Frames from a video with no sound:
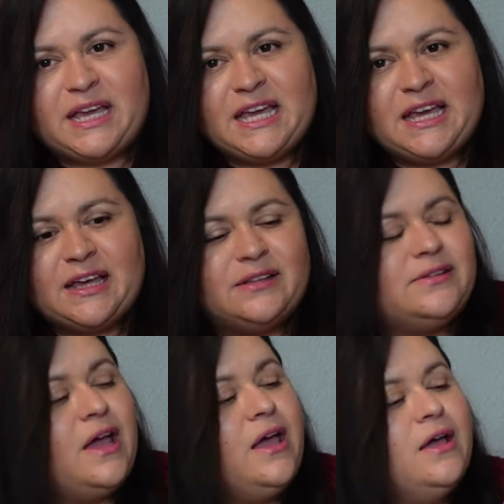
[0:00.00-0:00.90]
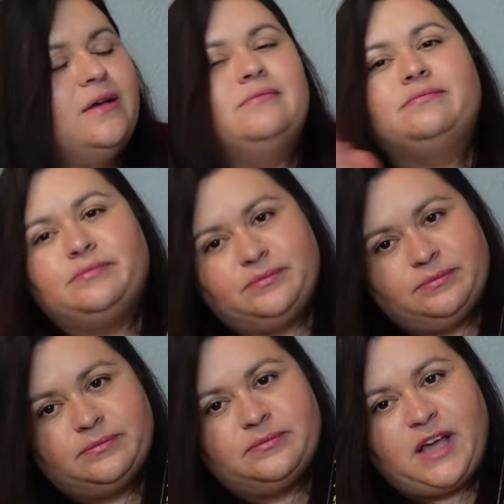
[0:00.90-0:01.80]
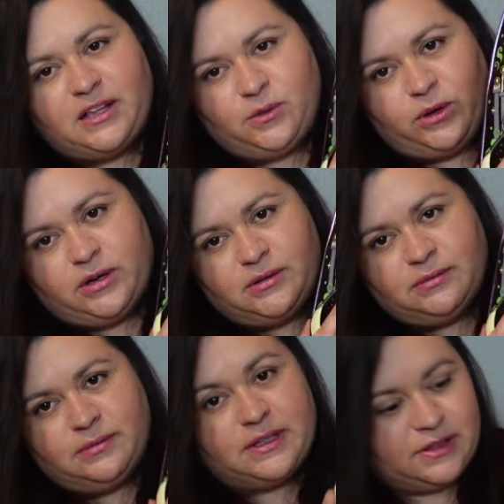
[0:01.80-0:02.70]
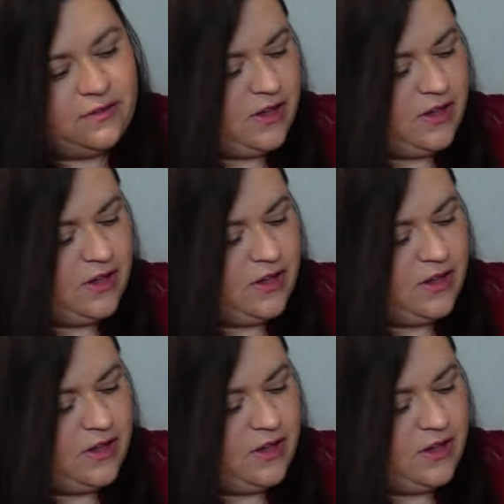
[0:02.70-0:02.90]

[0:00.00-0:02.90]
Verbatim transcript: kids. That's where this gift